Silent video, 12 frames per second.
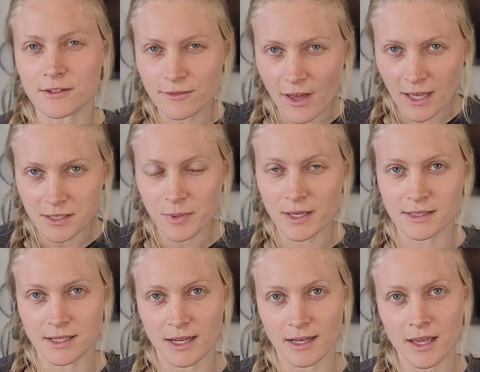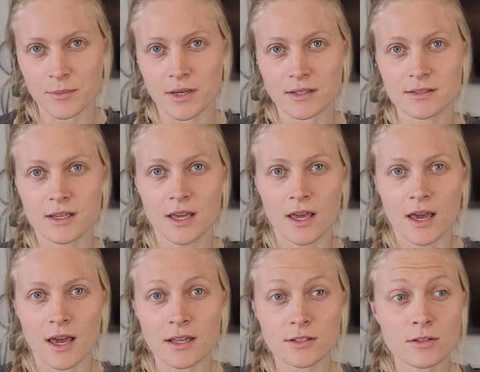to fast-paced dynamics.
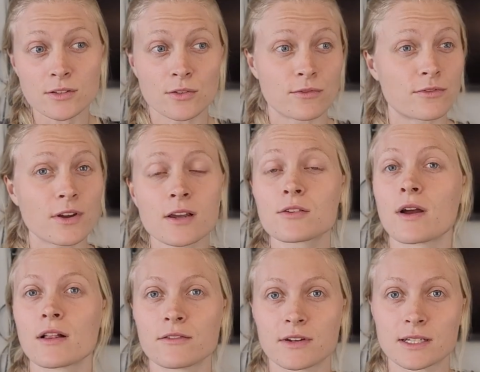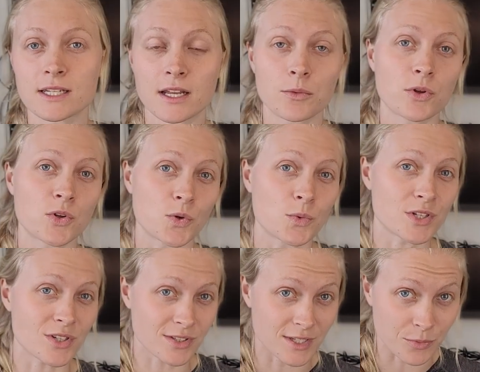It's also very relevant to anyone who
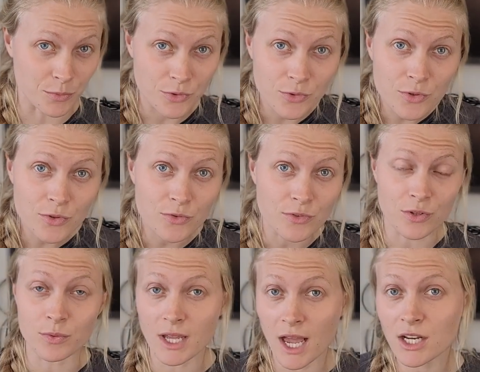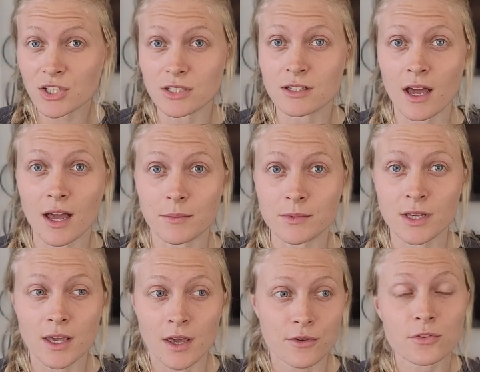wishes to improve their reaction times
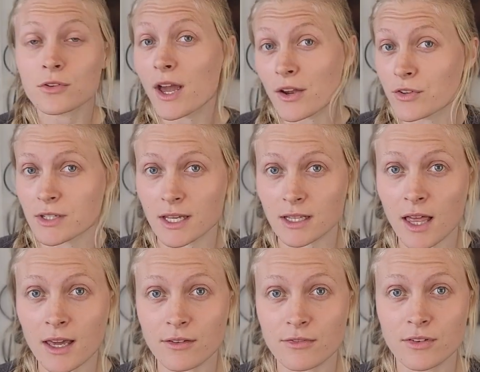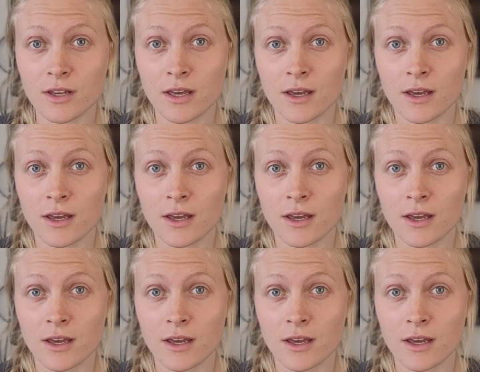for everyday life,